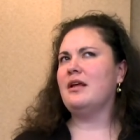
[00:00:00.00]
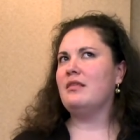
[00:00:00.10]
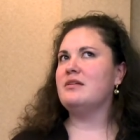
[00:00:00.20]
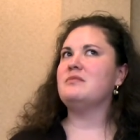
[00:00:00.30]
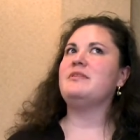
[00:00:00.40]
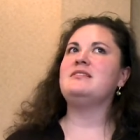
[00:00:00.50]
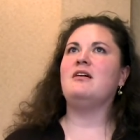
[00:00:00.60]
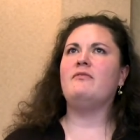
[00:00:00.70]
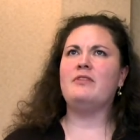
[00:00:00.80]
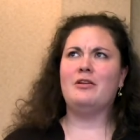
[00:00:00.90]
And I thought to
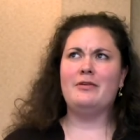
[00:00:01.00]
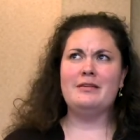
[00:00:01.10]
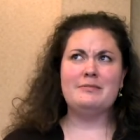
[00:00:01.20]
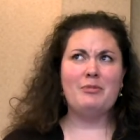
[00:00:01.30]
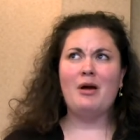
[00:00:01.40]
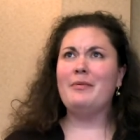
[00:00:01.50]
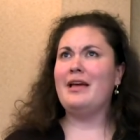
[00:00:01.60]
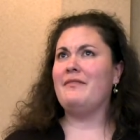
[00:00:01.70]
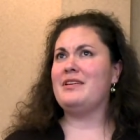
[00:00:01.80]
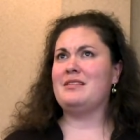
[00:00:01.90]
myself, you know, he's
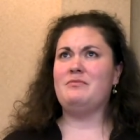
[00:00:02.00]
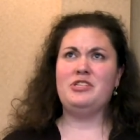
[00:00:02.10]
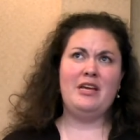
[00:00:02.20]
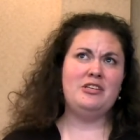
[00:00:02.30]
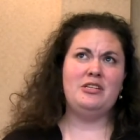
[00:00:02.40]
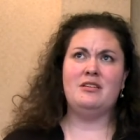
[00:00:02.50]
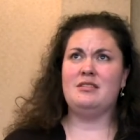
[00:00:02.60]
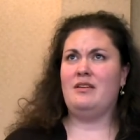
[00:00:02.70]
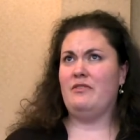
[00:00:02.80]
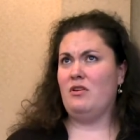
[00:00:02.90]
probably having some change. He
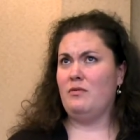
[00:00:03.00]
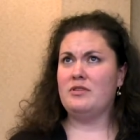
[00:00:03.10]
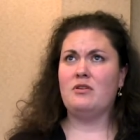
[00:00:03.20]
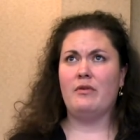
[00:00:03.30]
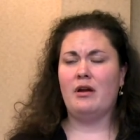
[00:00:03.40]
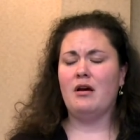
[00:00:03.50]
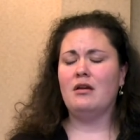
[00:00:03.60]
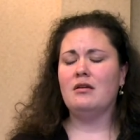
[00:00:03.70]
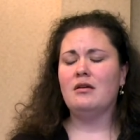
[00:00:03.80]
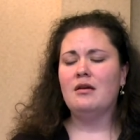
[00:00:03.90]
doesn't even know what's going on.